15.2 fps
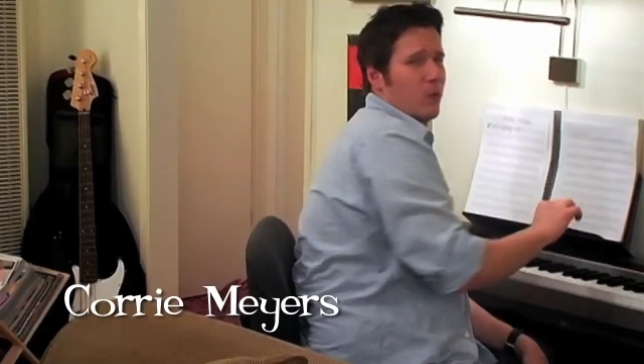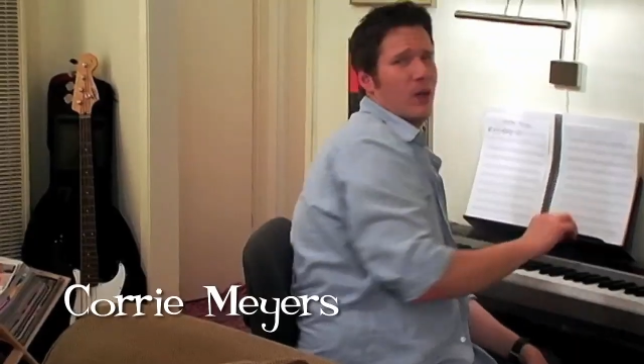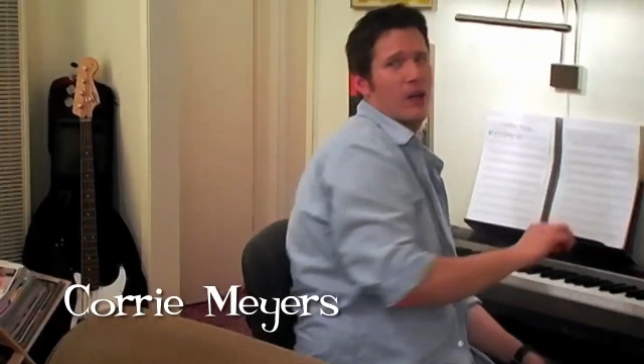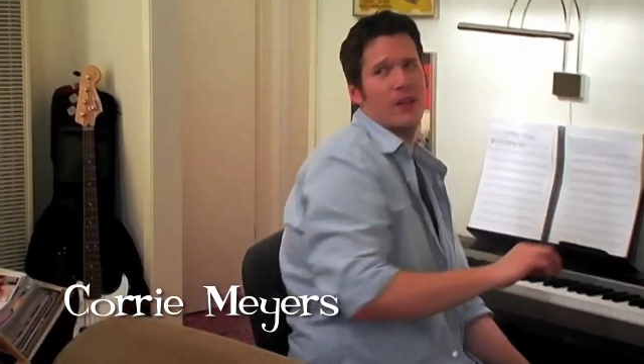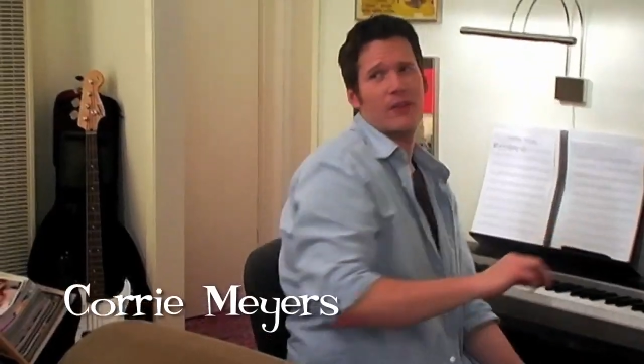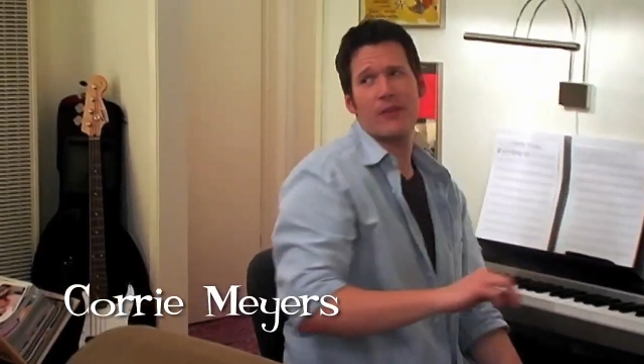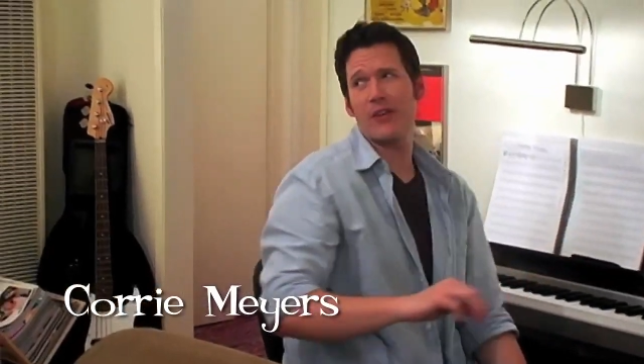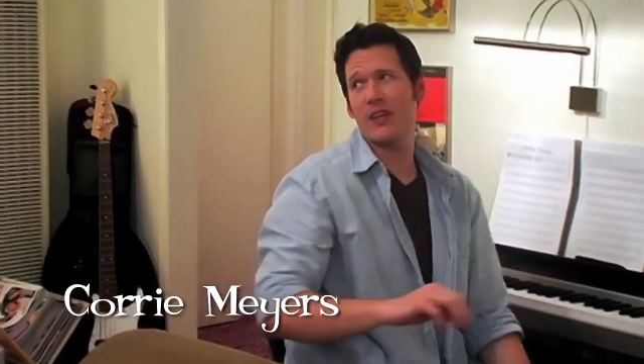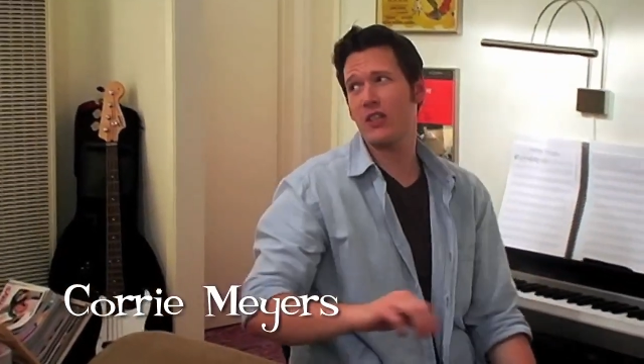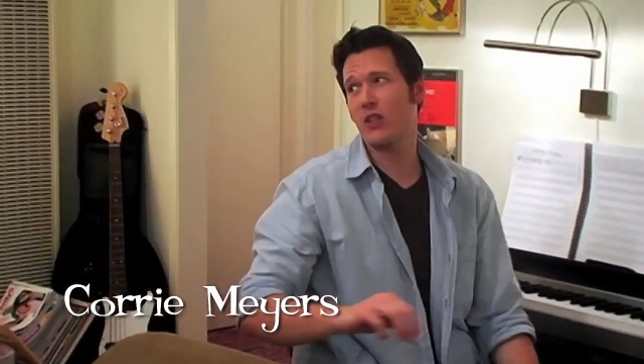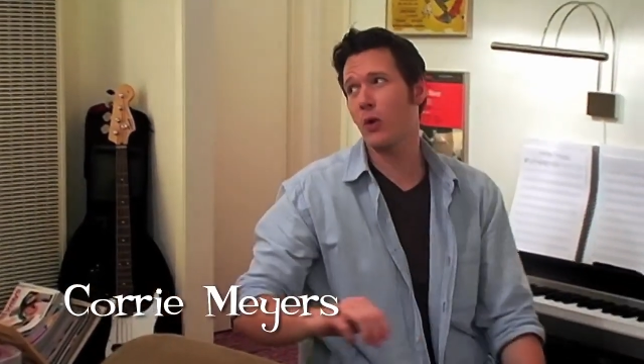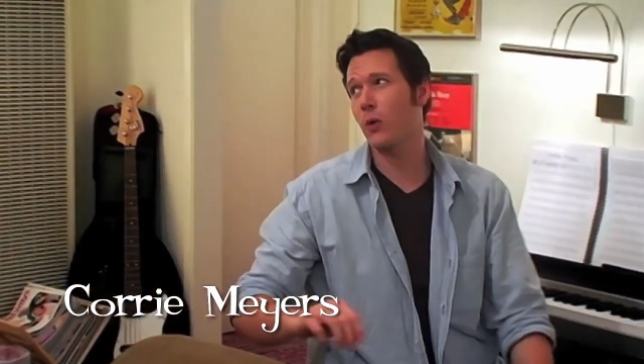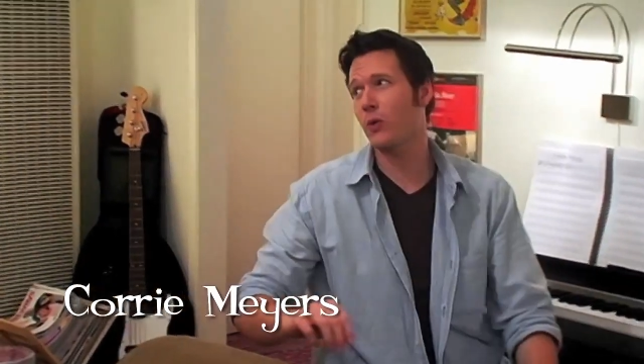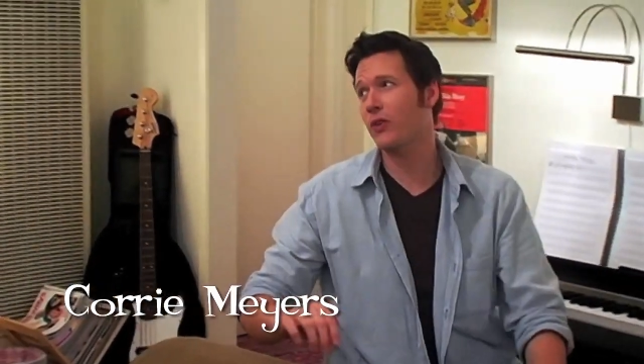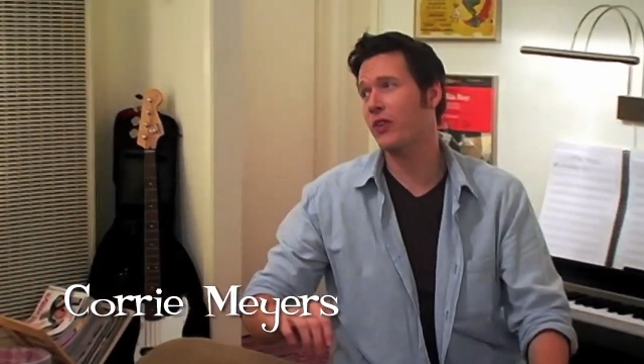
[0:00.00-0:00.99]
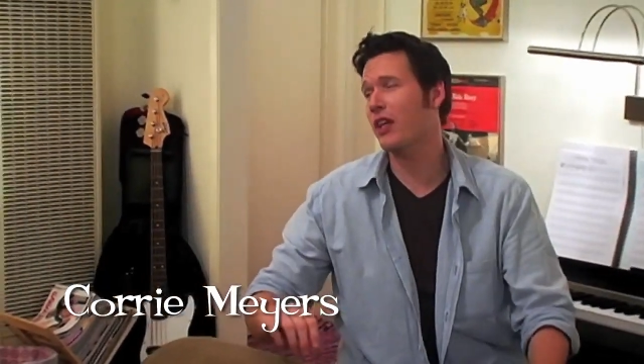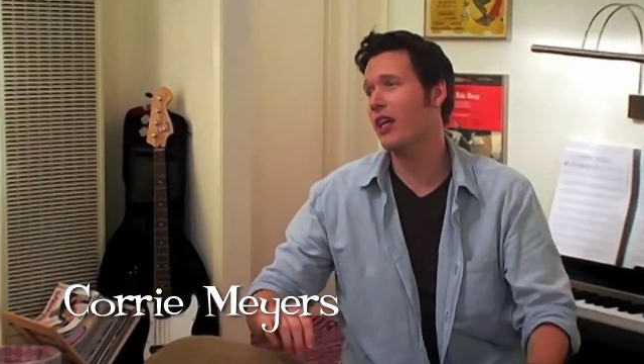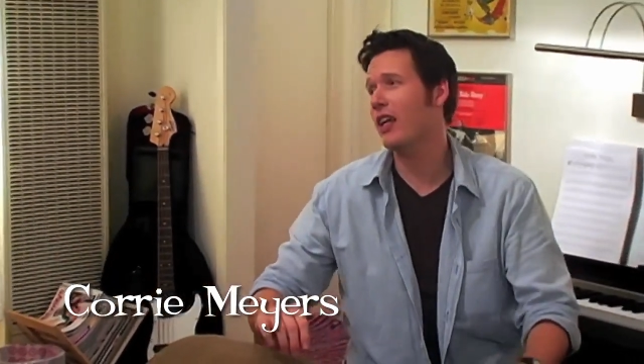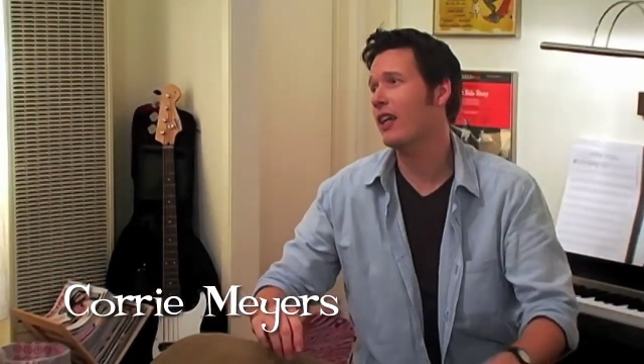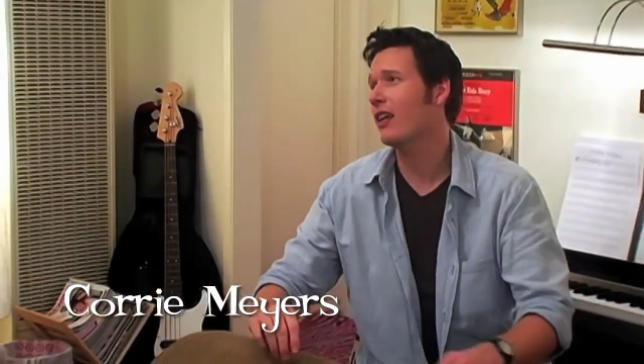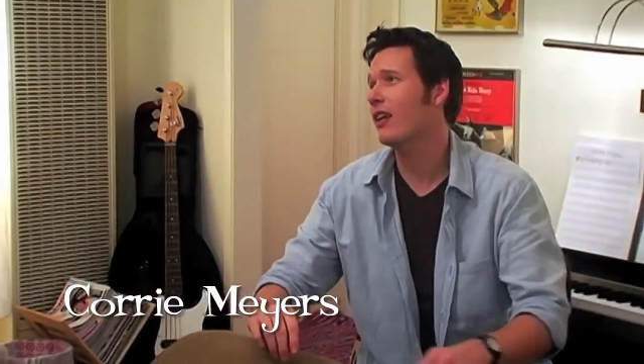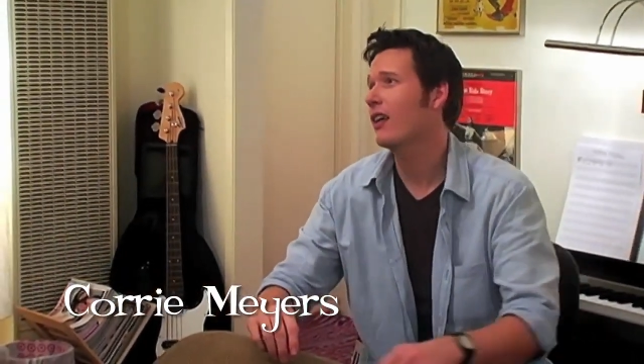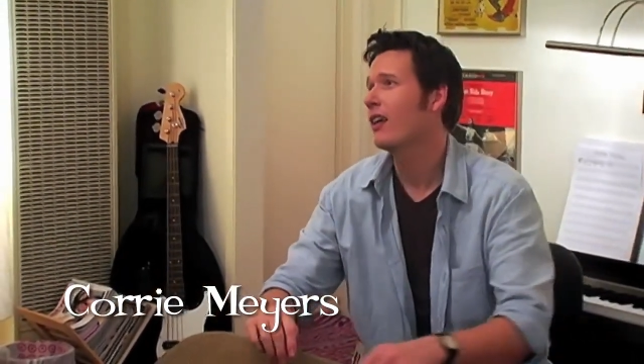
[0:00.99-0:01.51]
What, this old
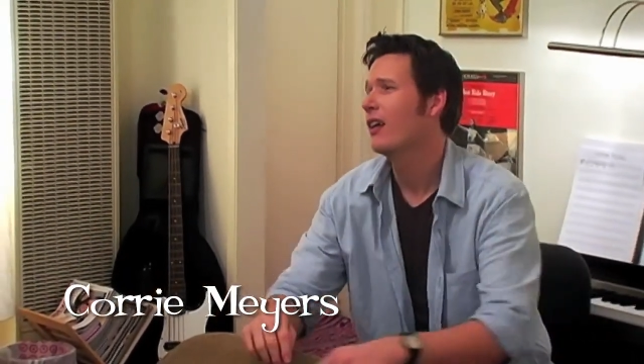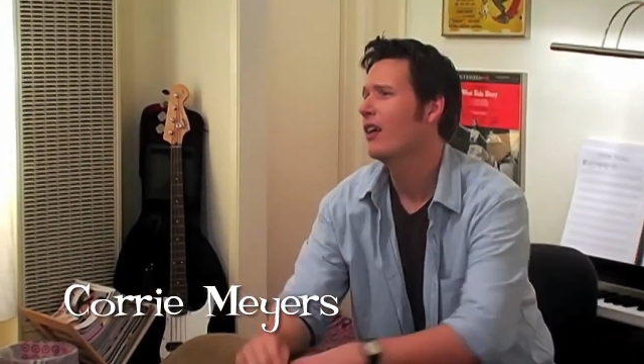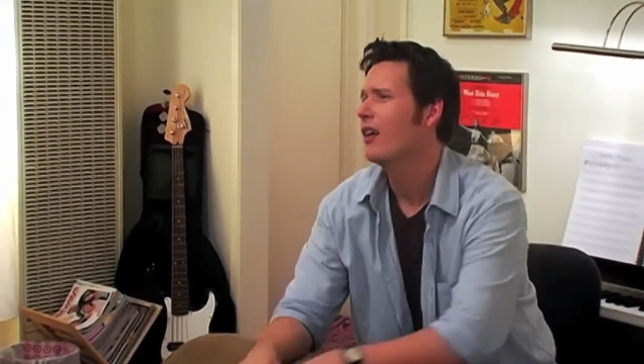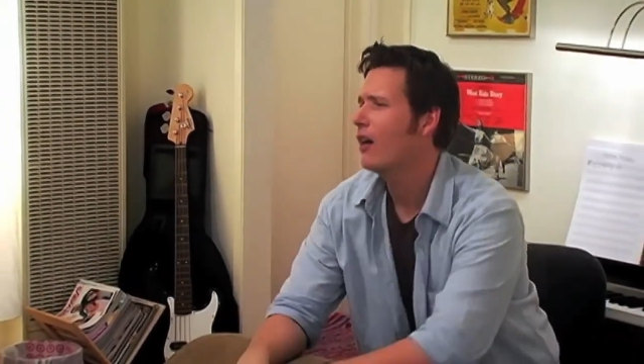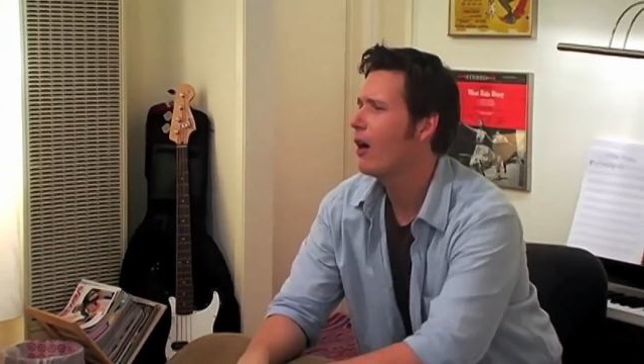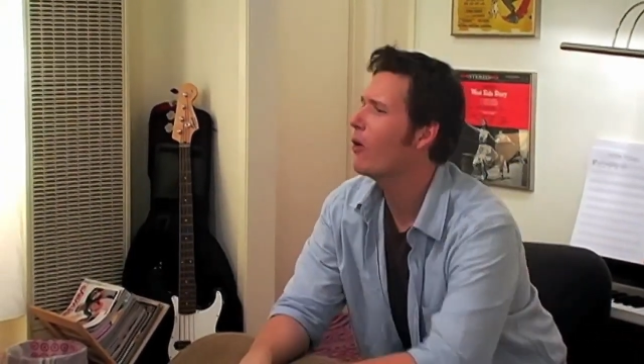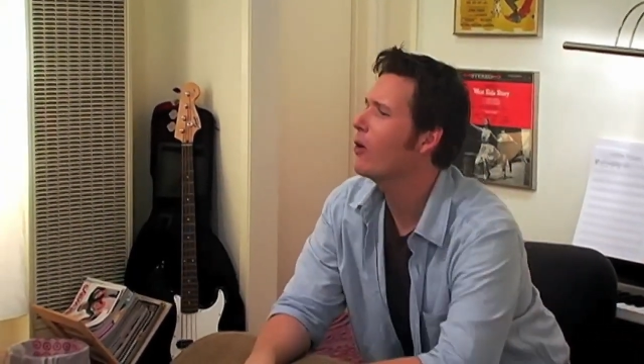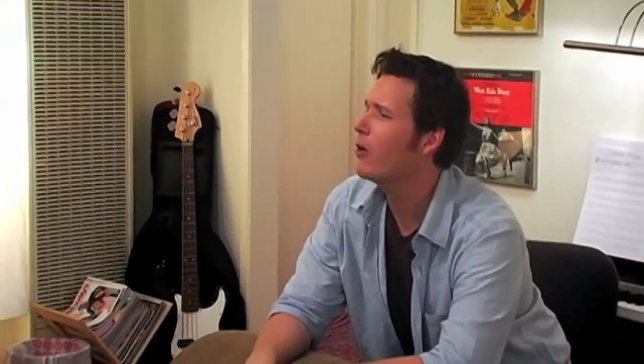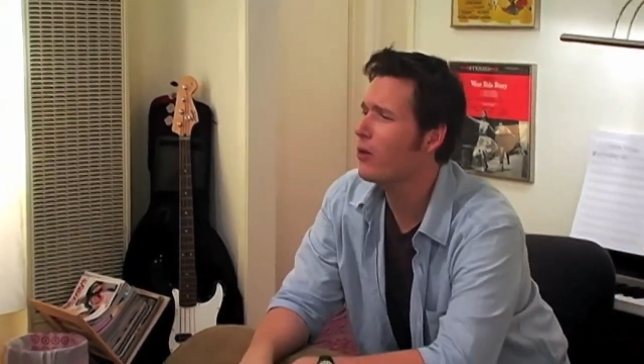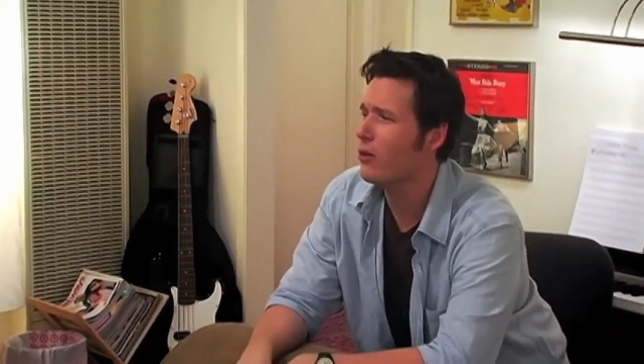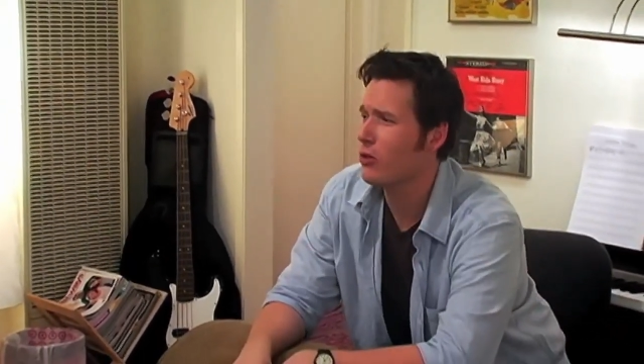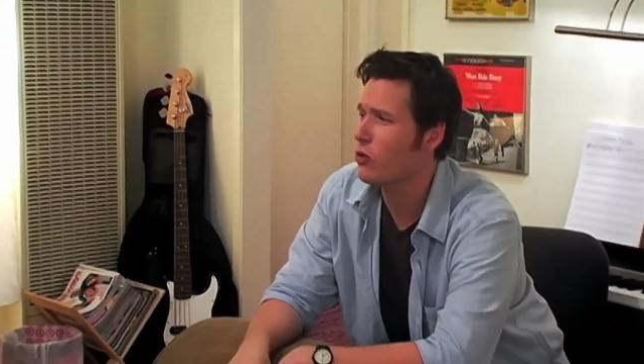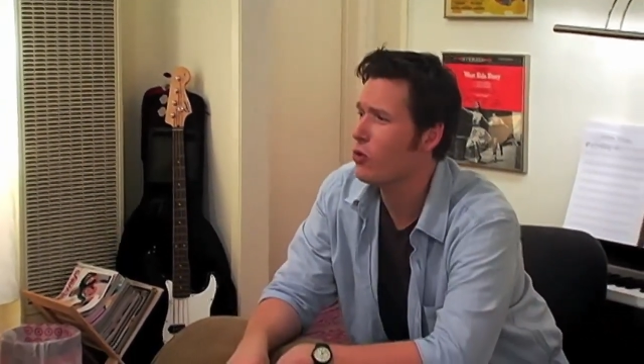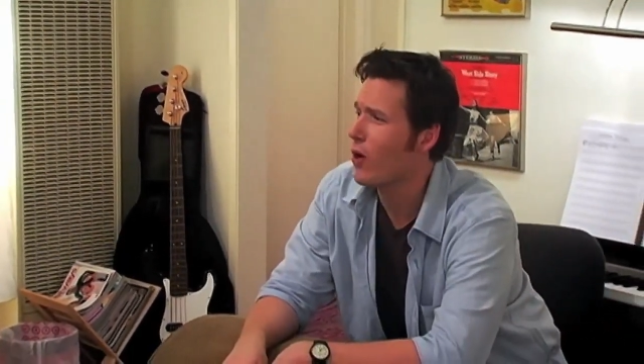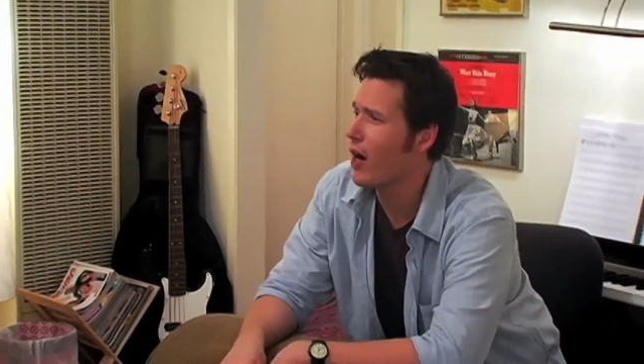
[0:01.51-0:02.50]
thing? Oh, who are you